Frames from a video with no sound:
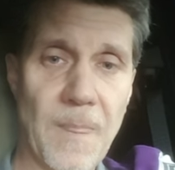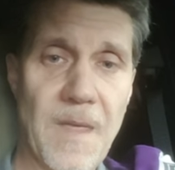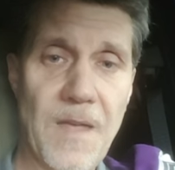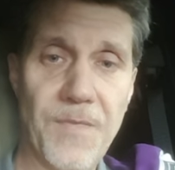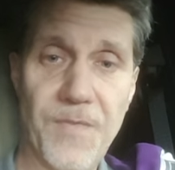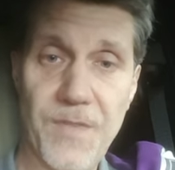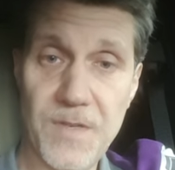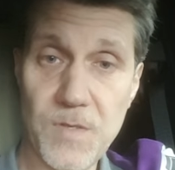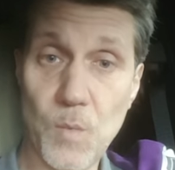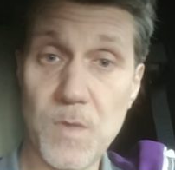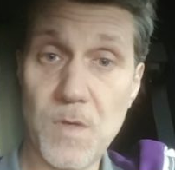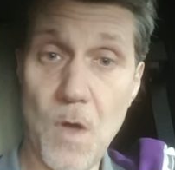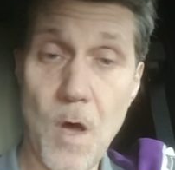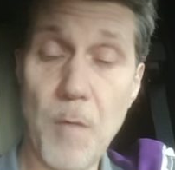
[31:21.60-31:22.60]
that this
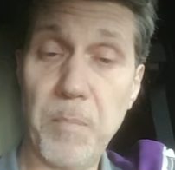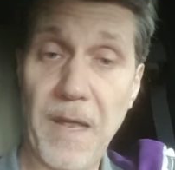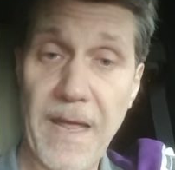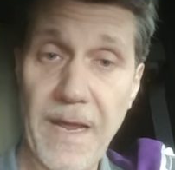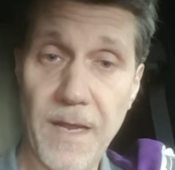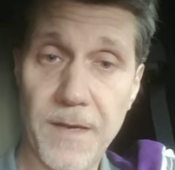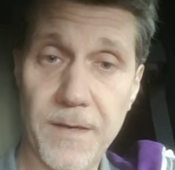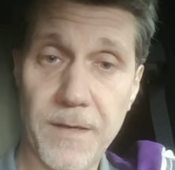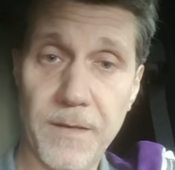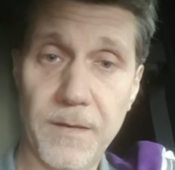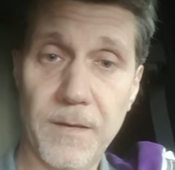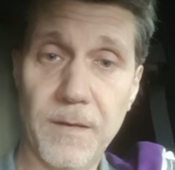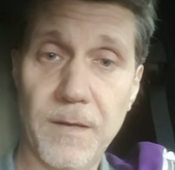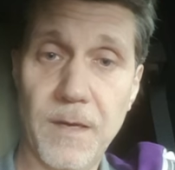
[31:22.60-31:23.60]
was all planned?
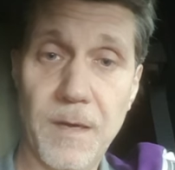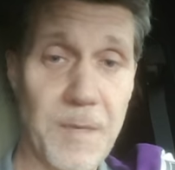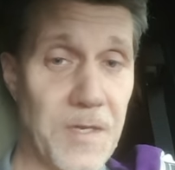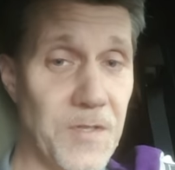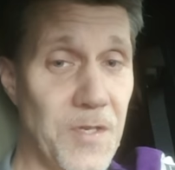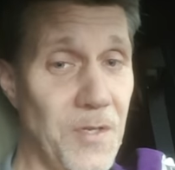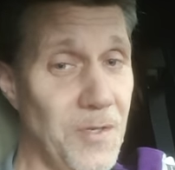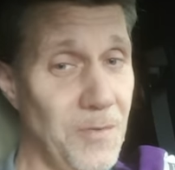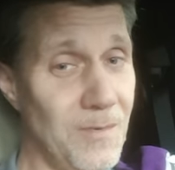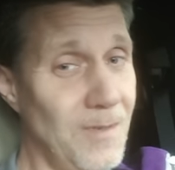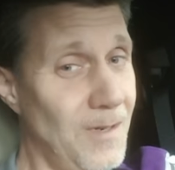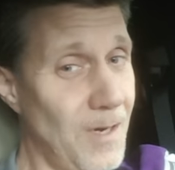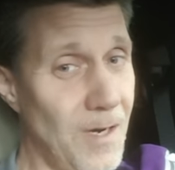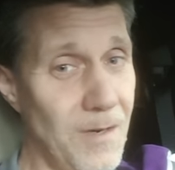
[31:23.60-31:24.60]
I mean, do you
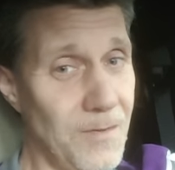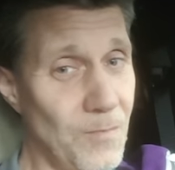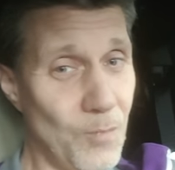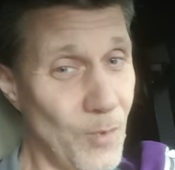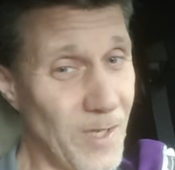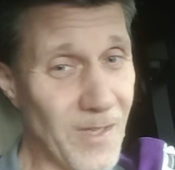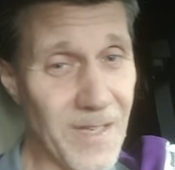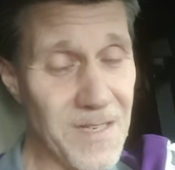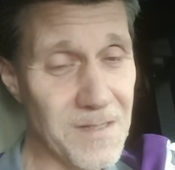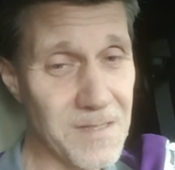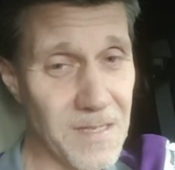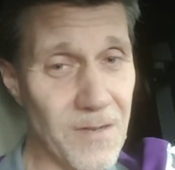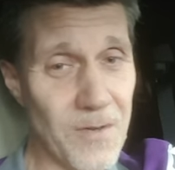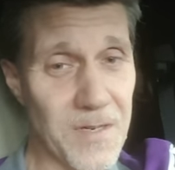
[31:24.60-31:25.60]
uh, really,
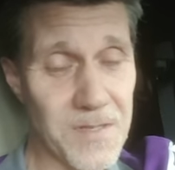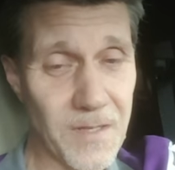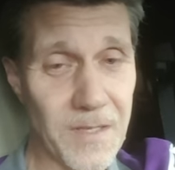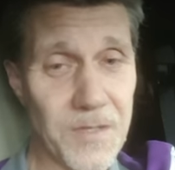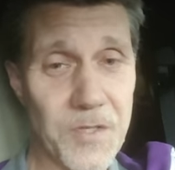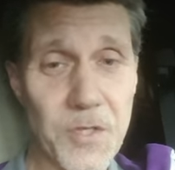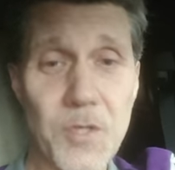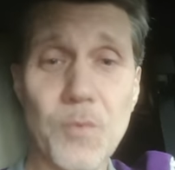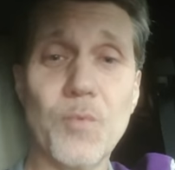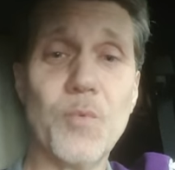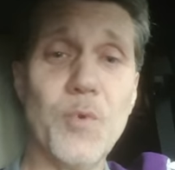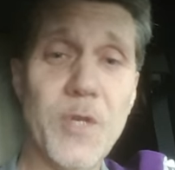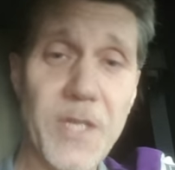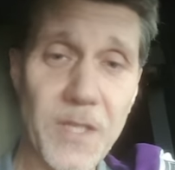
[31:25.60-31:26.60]
seriously, do you
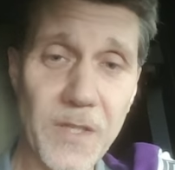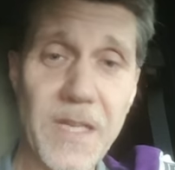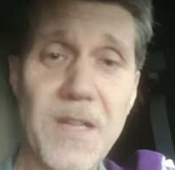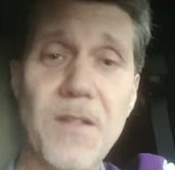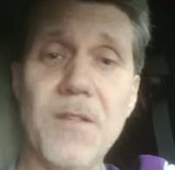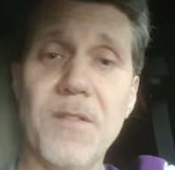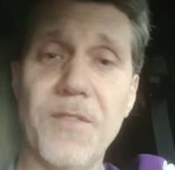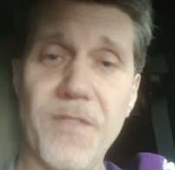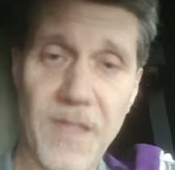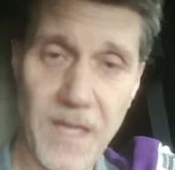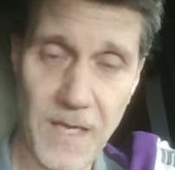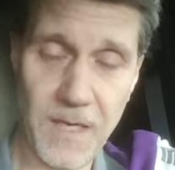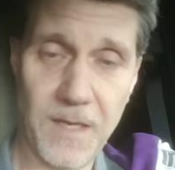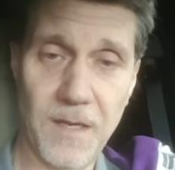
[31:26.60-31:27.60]
really
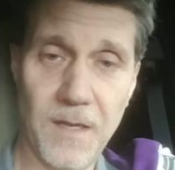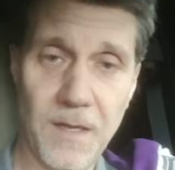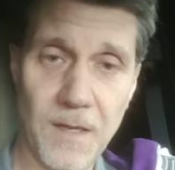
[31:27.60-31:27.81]
think,